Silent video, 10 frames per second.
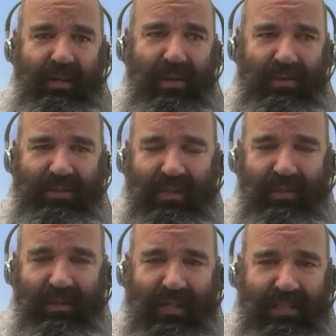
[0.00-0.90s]
no
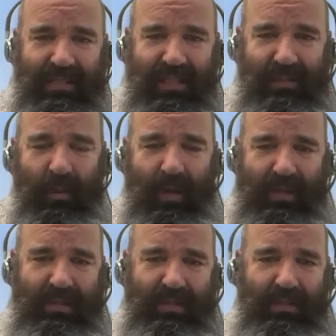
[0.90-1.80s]
single entity
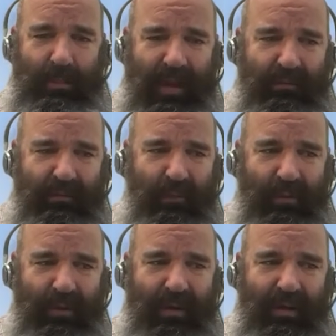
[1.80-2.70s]
wants to pay
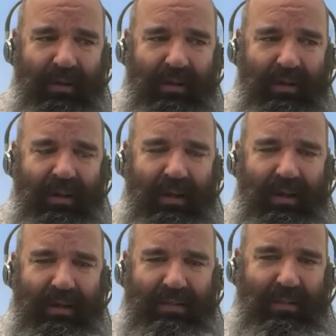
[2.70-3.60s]
for
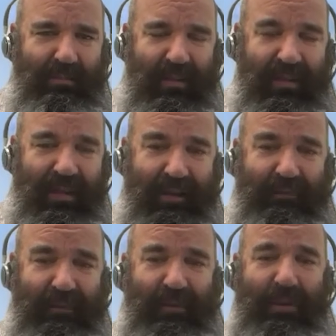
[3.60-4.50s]
something that
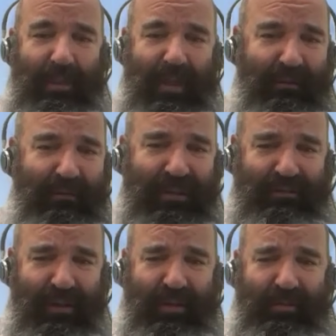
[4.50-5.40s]
everyone benefits
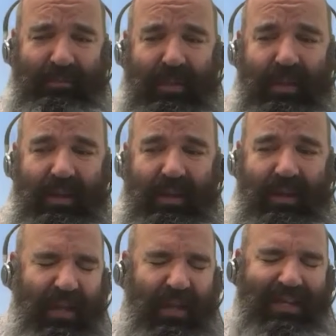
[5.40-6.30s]
from.
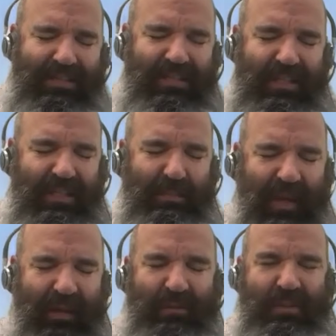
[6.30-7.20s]
If that entity is
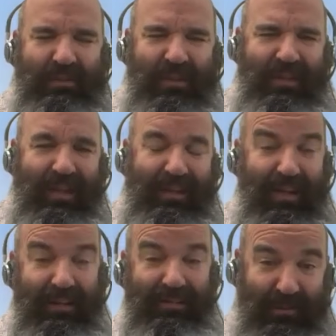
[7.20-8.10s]
paying for something that
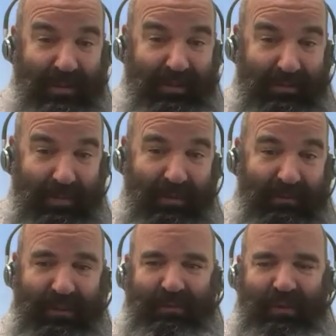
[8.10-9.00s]
it directly
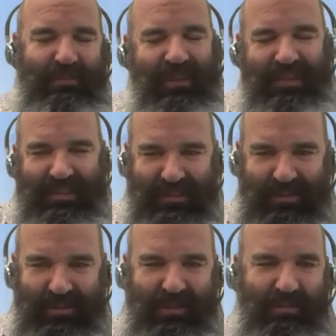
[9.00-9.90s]
benefits from, that's
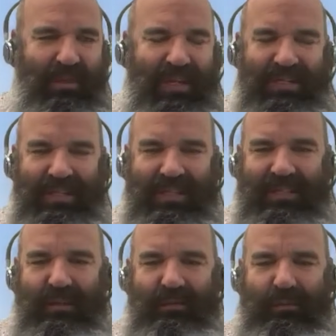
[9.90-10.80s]
usually pretty easy to
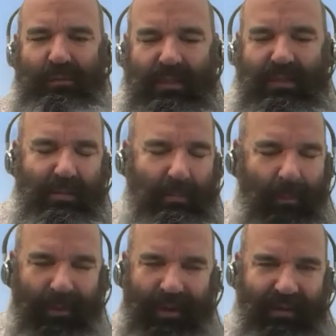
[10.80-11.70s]
sell. But
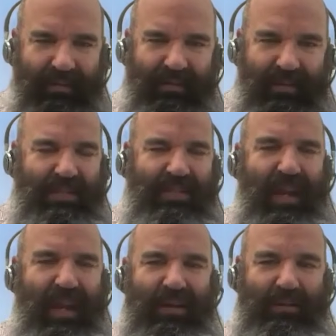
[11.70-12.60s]
supporting the
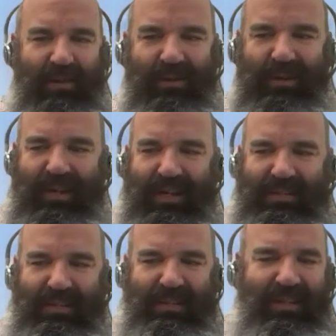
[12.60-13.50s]
entire community
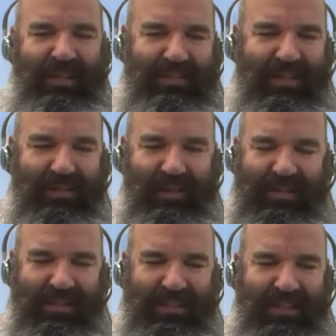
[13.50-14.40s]
as a single
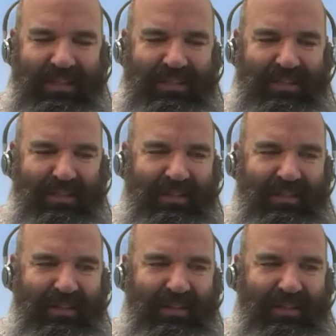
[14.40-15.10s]
entity is